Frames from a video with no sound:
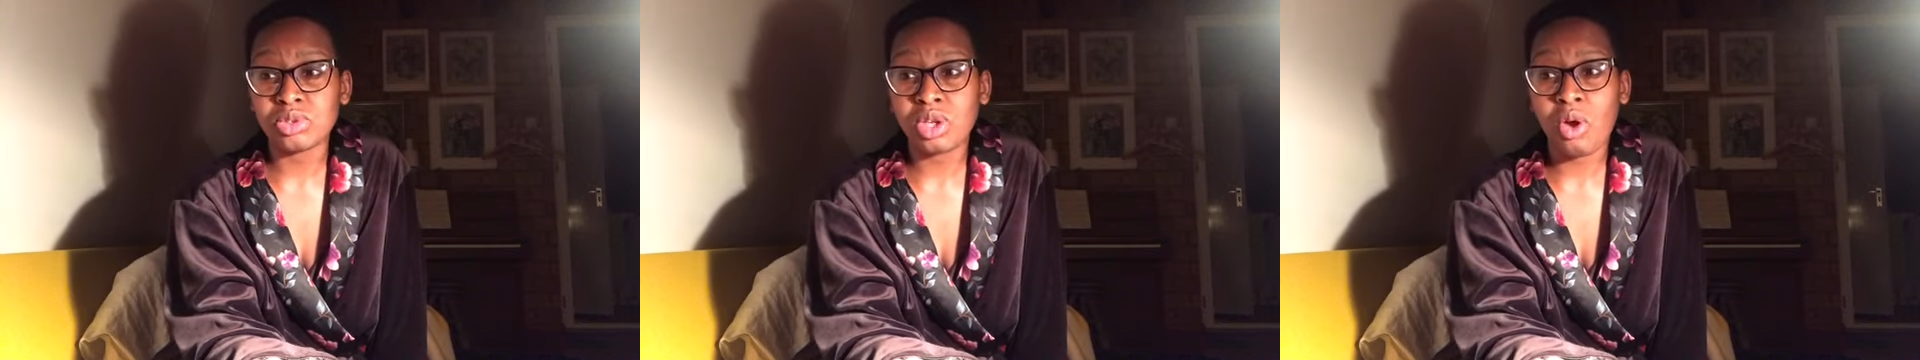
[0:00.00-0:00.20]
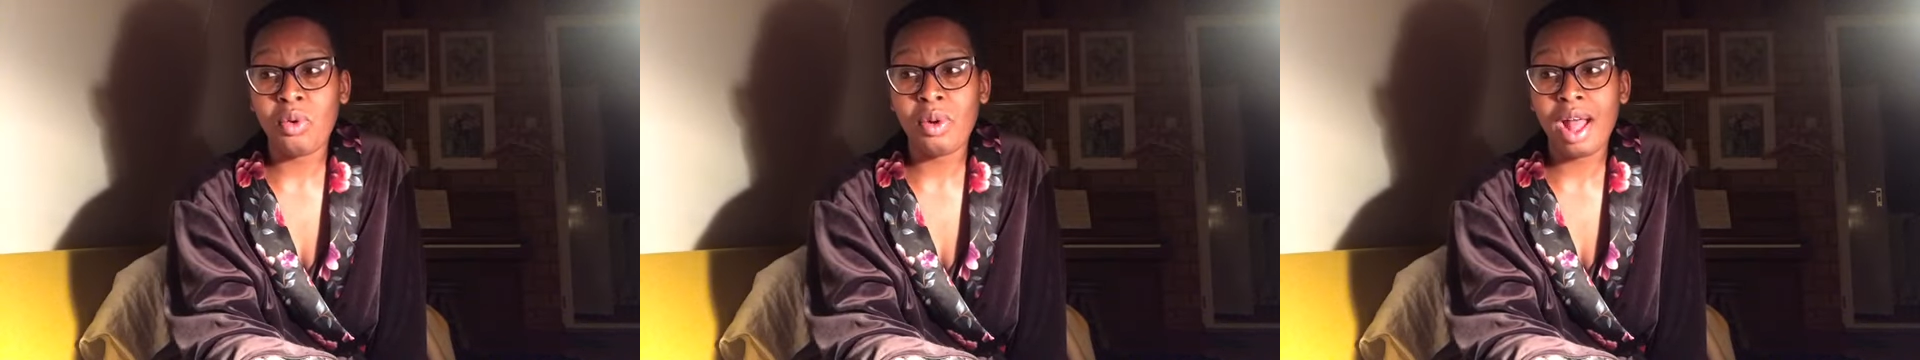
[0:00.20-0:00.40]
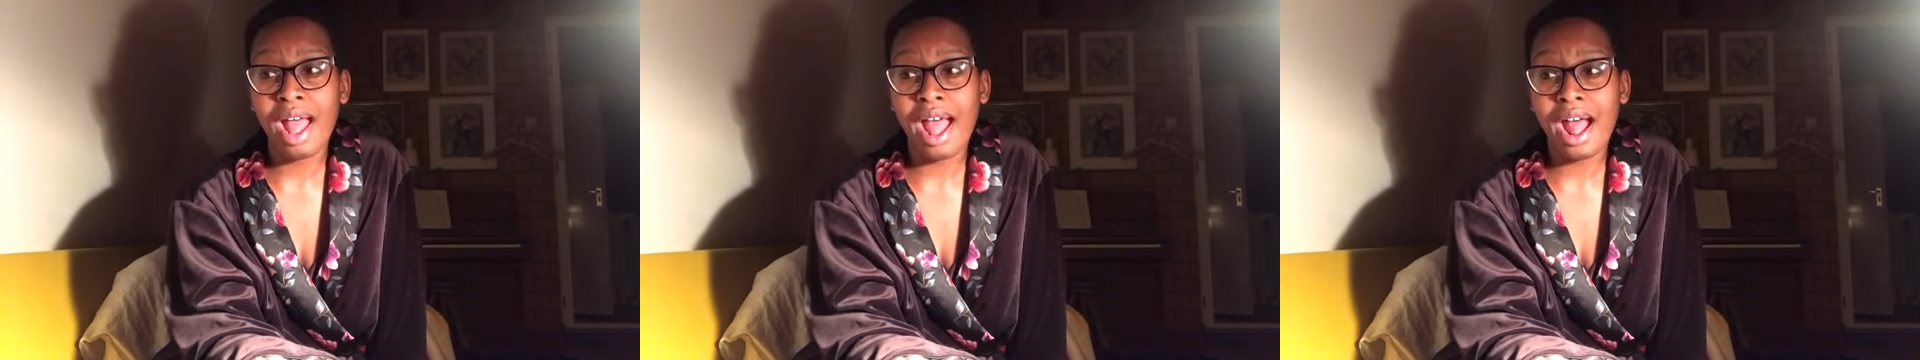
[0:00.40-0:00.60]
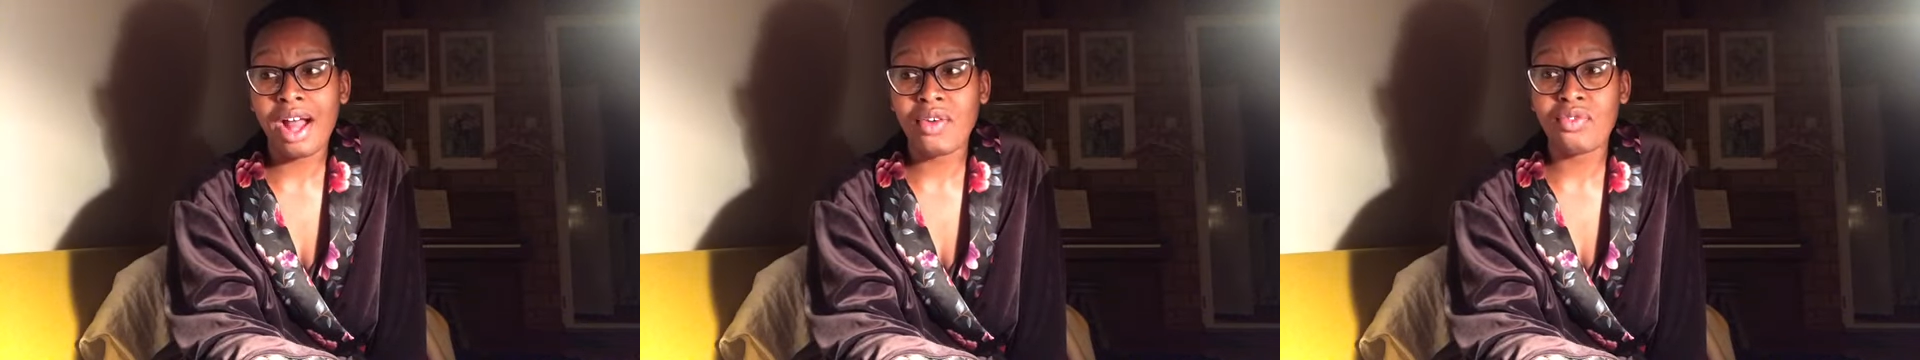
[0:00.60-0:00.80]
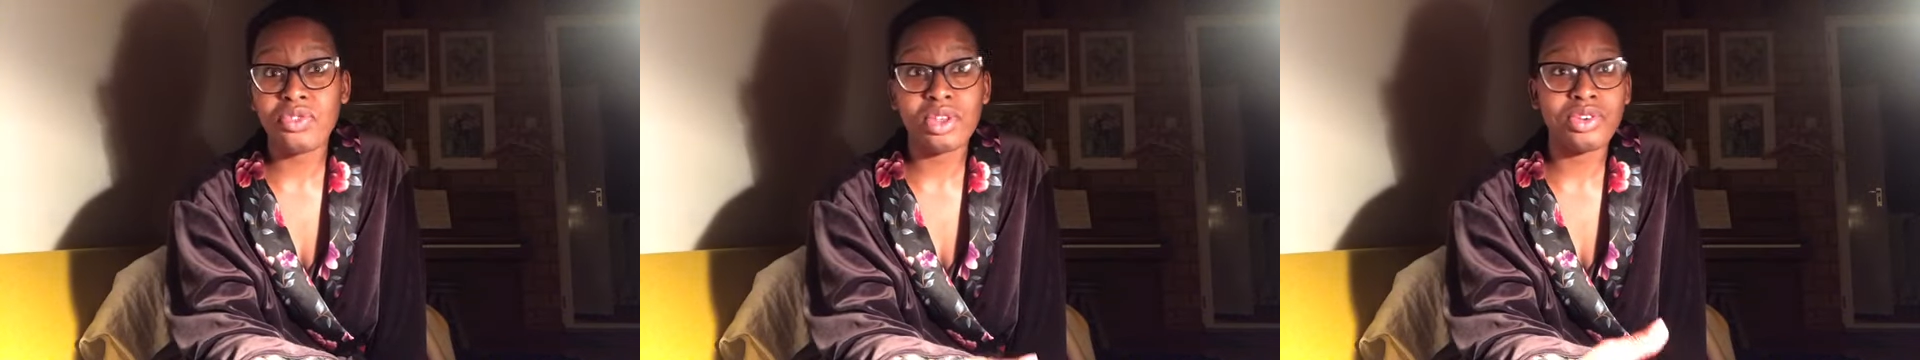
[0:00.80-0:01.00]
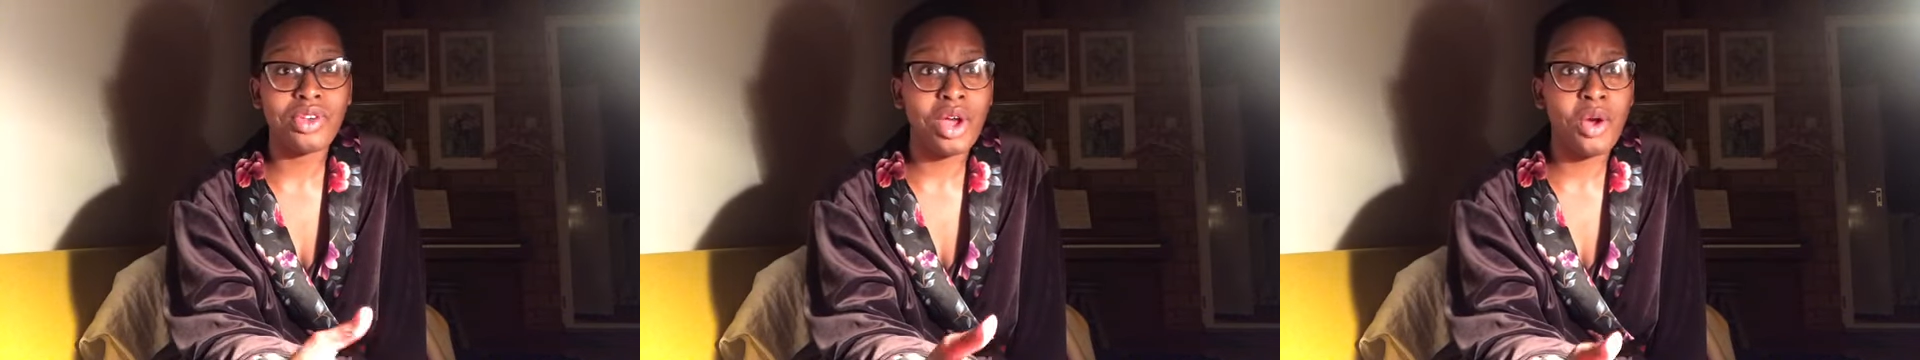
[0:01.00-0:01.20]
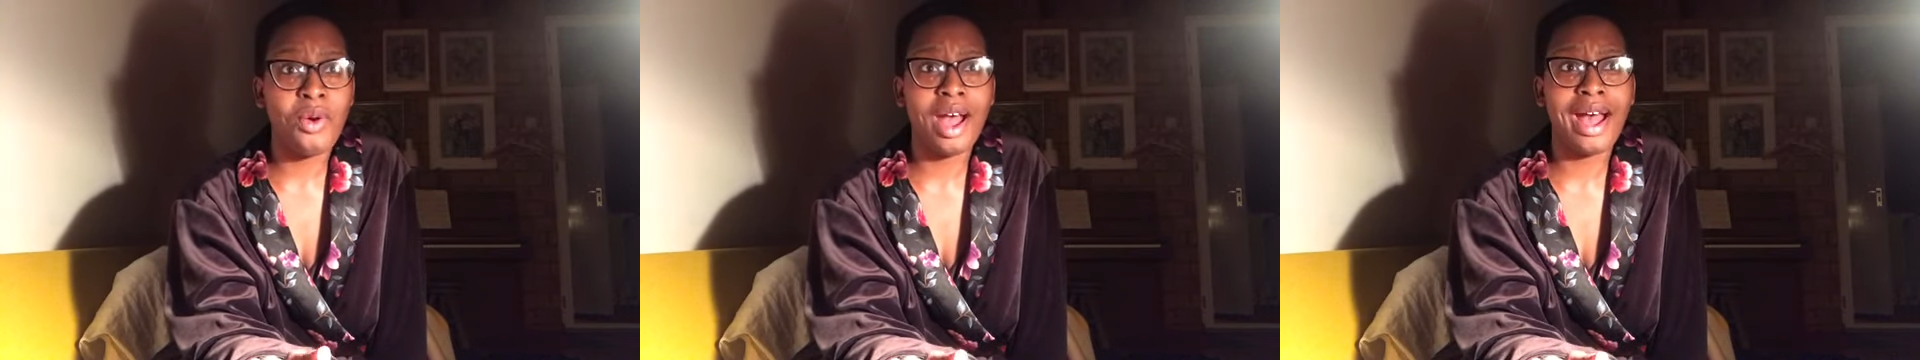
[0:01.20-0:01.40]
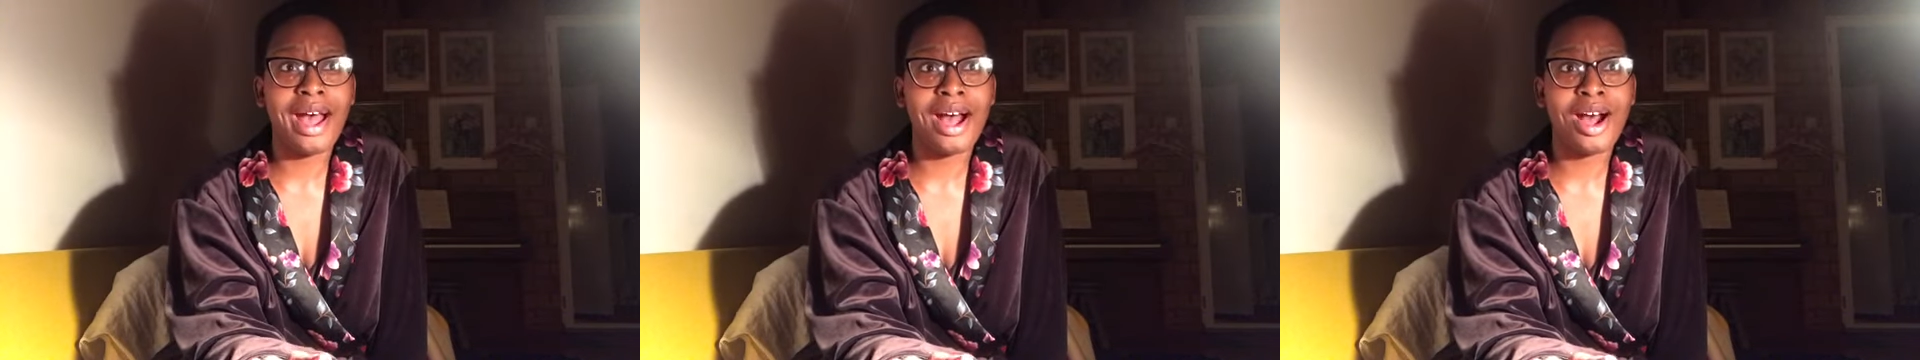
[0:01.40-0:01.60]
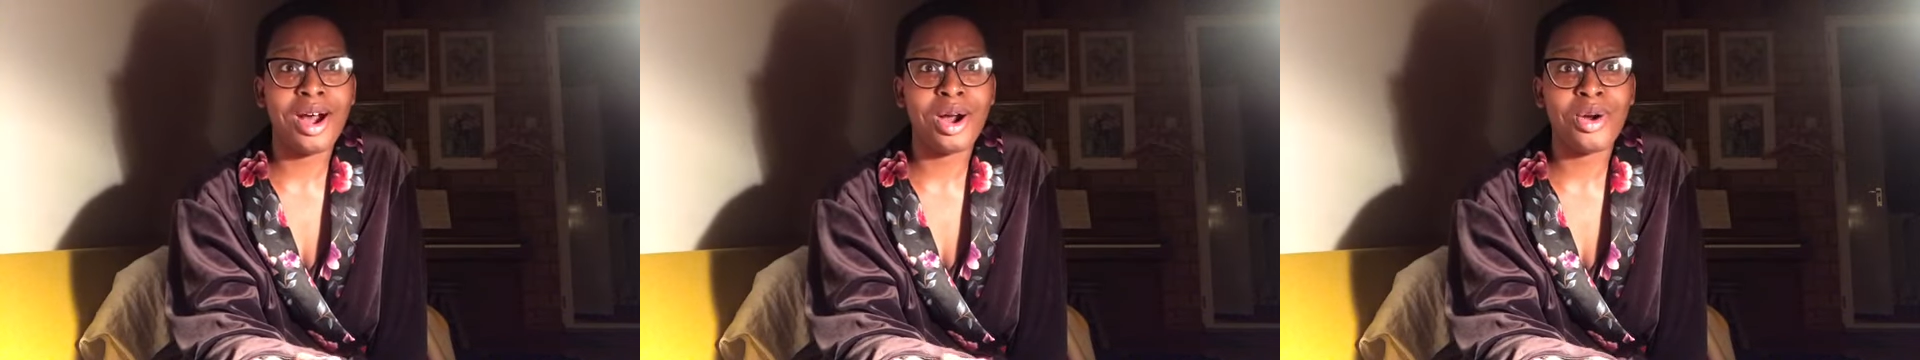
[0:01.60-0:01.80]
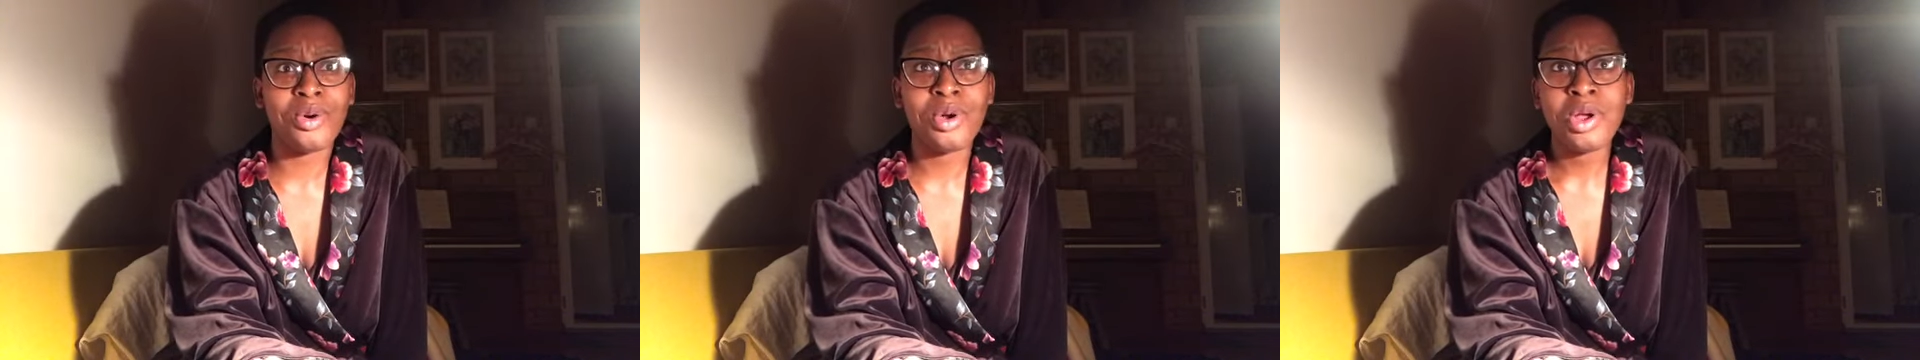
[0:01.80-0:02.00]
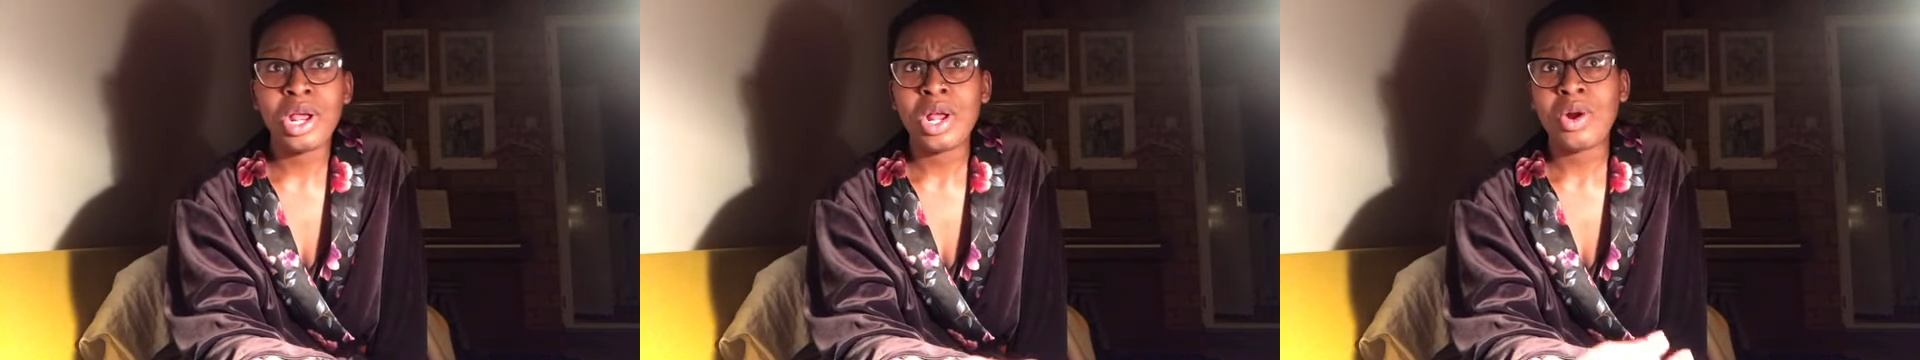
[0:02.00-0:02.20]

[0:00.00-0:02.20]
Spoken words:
don't have the know-how